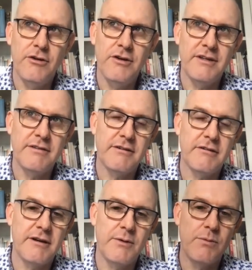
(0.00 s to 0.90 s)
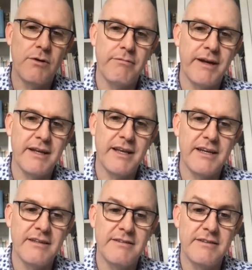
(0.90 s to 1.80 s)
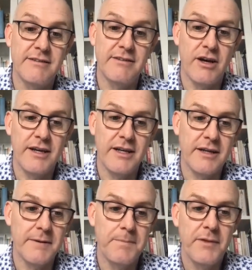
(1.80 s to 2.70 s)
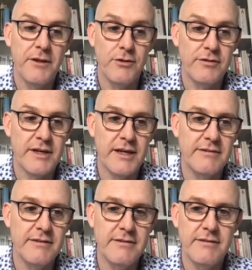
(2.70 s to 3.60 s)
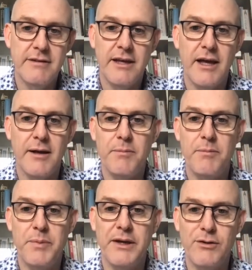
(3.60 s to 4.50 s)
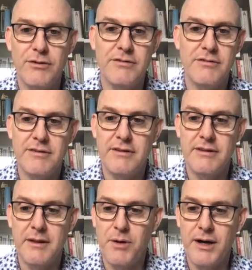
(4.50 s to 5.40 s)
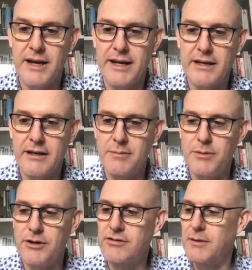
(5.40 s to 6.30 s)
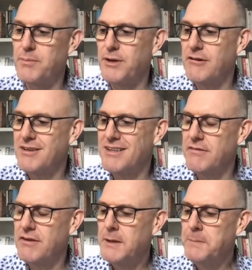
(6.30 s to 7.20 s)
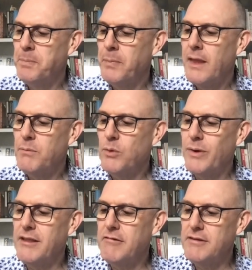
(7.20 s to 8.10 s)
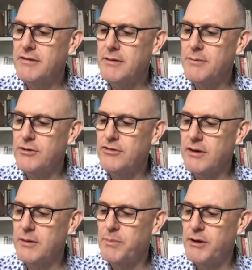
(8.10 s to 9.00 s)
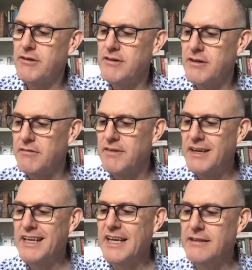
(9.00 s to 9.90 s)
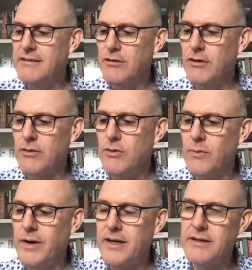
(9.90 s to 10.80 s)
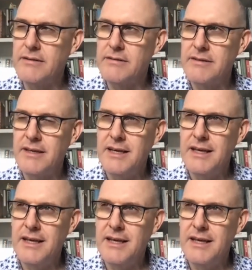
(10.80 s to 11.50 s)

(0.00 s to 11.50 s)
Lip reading: don't necessarily want regulators designing use cases because they might lack a commercial imperative. But when there is a commercial imperative, it's not always